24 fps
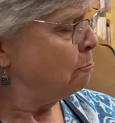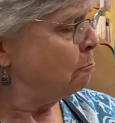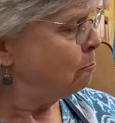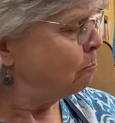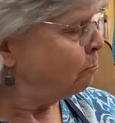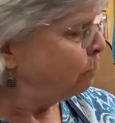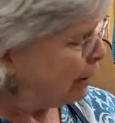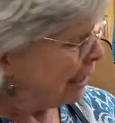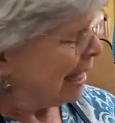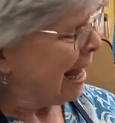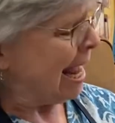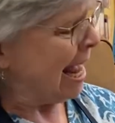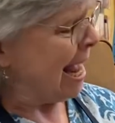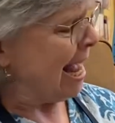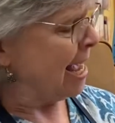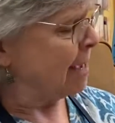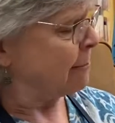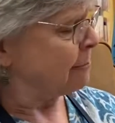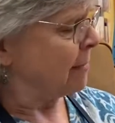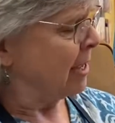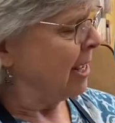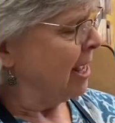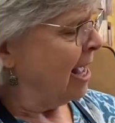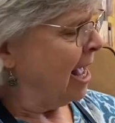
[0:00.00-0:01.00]

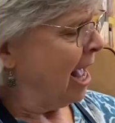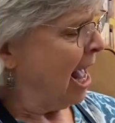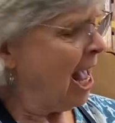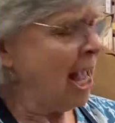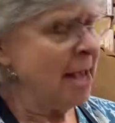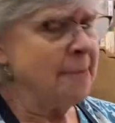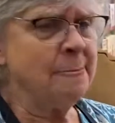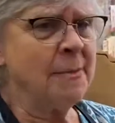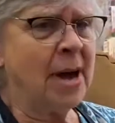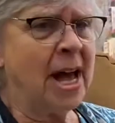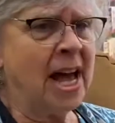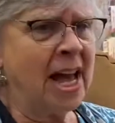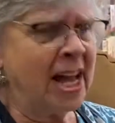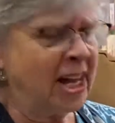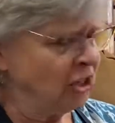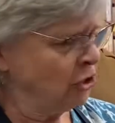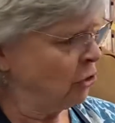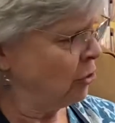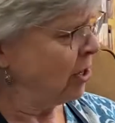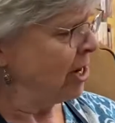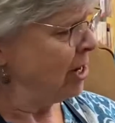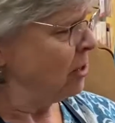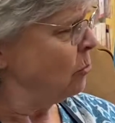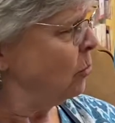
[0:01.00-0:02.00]
Blam! I'm
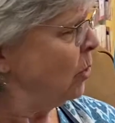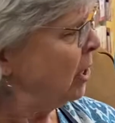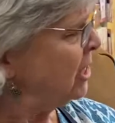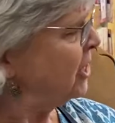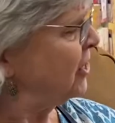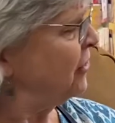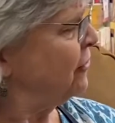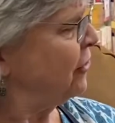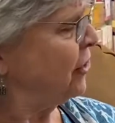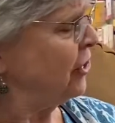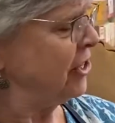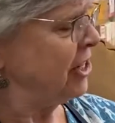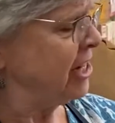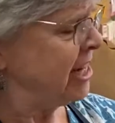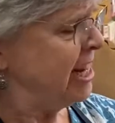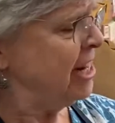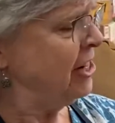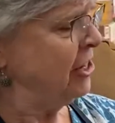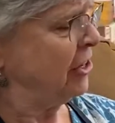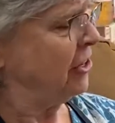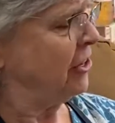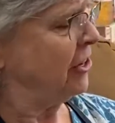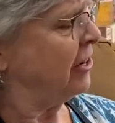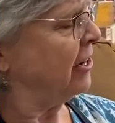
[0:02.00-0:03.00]
hungry. What's for
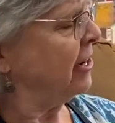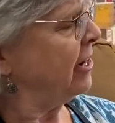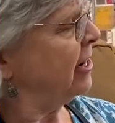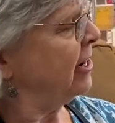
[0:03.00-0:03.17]
dinner?